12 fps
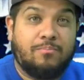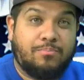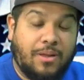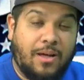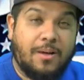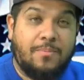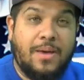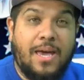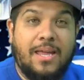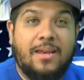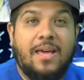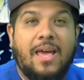Plug him
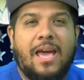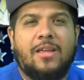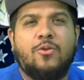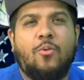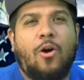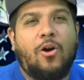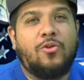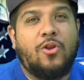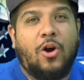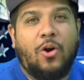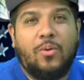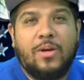in. And you all
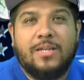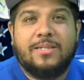know,